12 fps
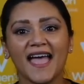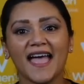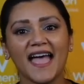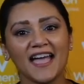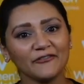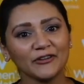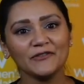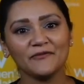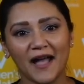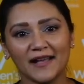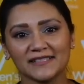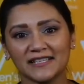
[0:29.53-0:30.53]
Every
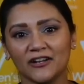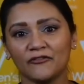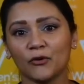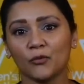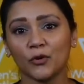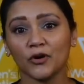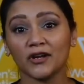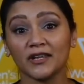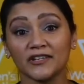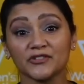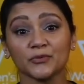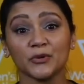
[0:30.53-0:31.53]
facet of our work
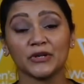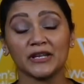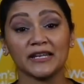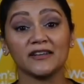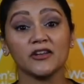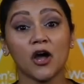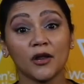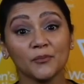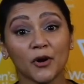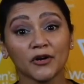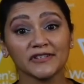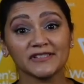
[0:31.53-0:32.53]
is rooted in
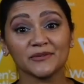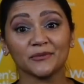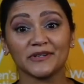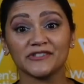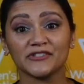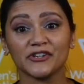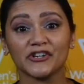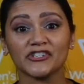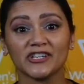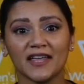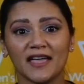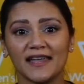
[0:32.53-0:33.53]
nonpartisan research
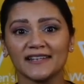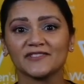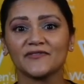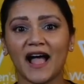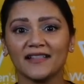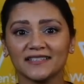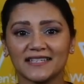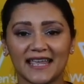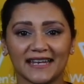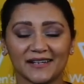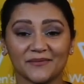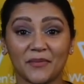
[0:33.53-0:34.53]
and is
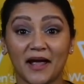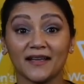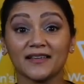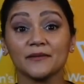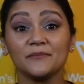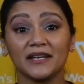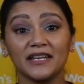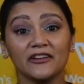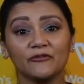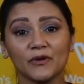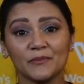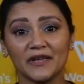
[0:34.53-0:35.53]
validated by a committee of
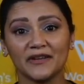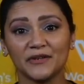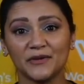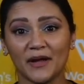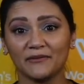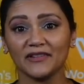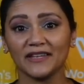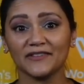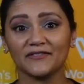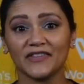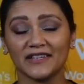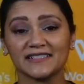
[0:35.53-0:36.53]
women who have lived
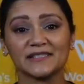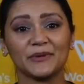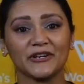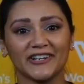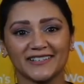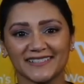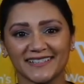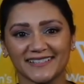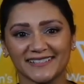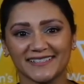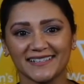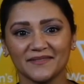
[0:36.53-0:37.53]
the
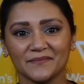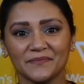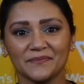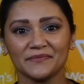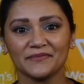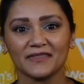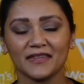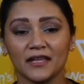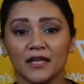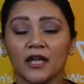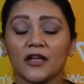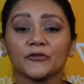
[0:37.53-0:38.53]
experiences.
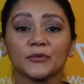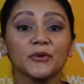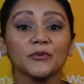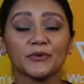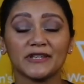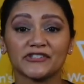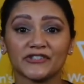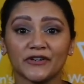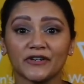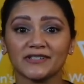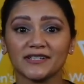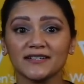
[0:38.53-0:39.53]
Through
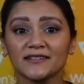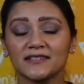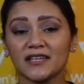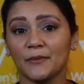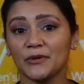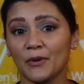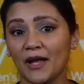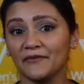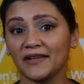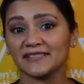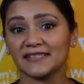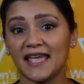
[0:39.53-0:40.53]
research,
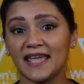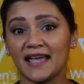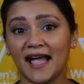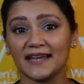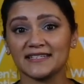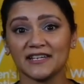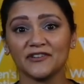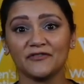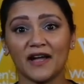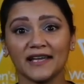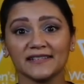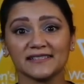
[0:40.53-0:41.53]
WFSA
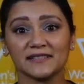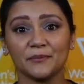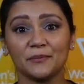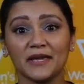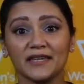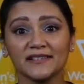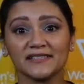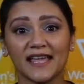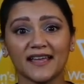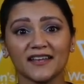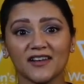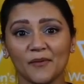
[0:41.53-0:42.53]
identifies the biggest
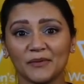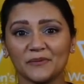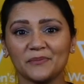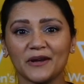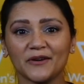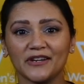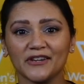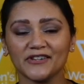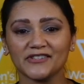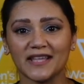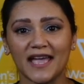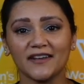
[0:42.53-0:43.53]
economic
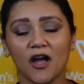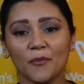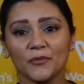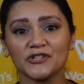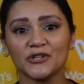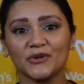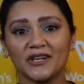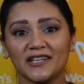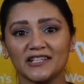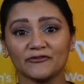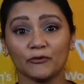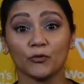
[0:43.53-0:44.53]
barriers and
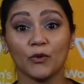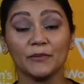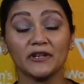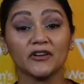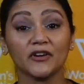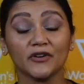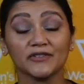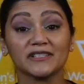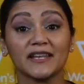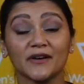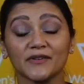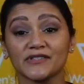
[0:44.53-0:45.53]
opportunities for women and girls in
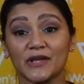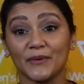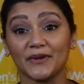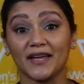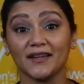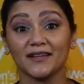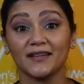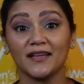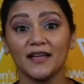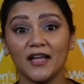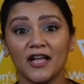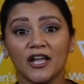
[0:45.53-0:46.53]
Arizona.
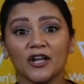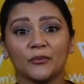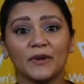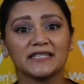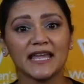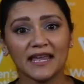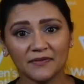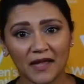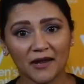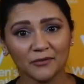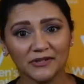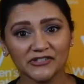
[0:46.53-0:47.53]
We take that
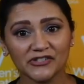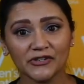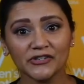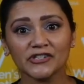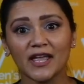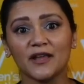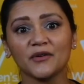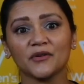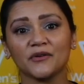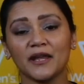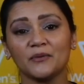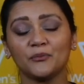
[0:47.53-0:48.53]
research and
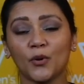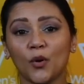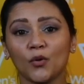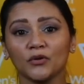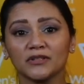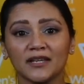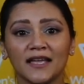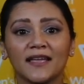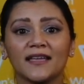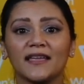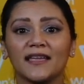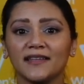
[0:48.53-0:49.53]
create bold,
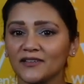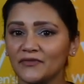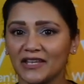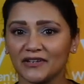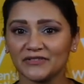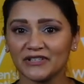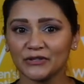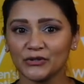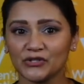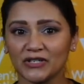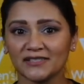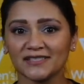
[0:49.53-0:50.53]
innovative
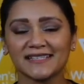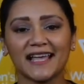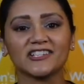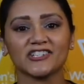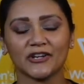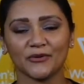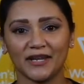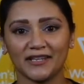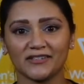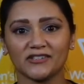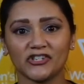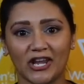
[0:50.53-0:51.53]
solutions that generate
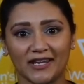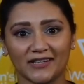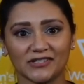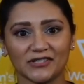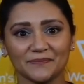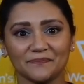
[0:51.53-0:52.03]
change.